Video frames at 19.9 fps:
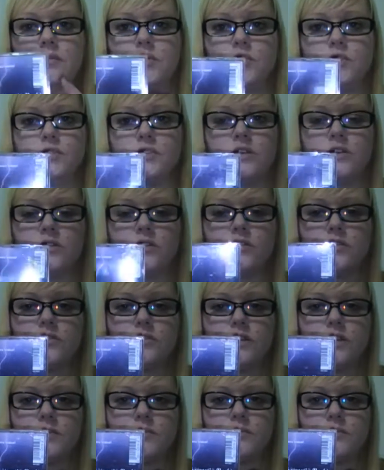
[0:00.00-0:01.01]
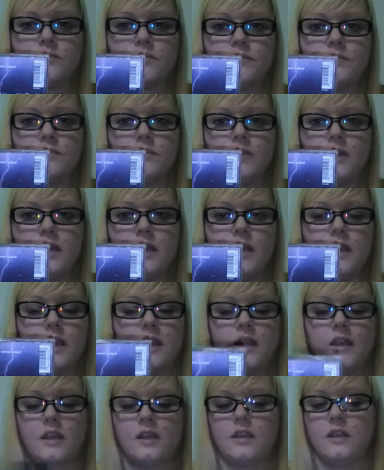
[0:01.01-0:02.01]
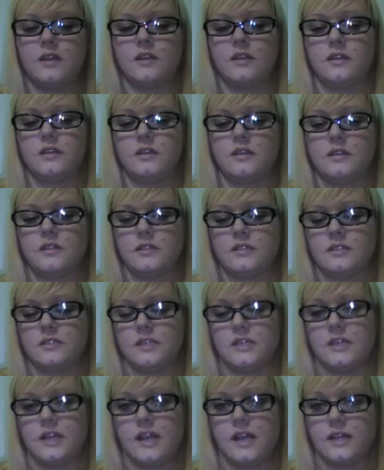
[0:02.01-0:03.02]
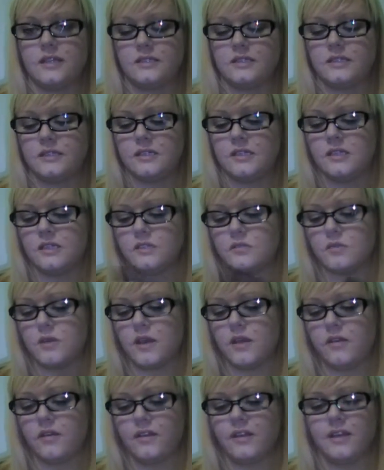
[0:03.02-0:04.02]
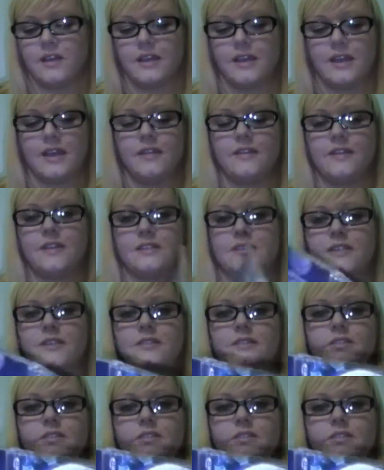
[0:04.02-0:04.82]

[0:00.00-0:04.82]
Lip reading: bolts all over it. And it's an enhanced CD as well. And the inside